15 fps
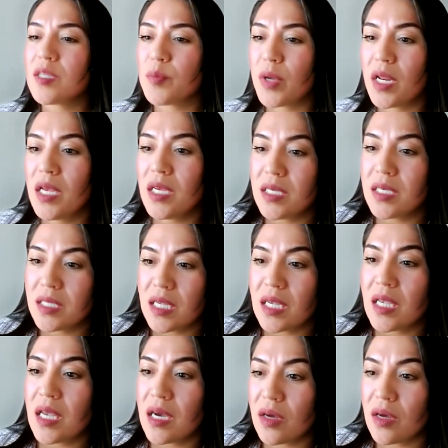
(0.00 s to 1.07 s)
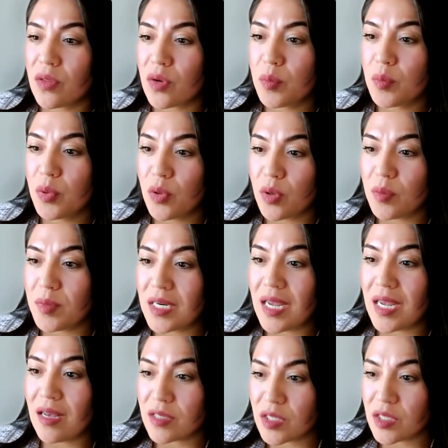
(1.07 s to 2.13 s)
but he is seeking other employment
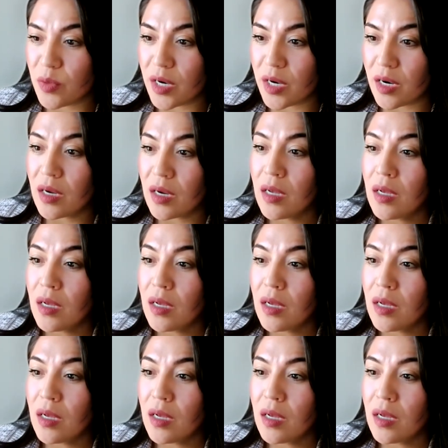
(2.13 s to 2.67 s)
elsewhere,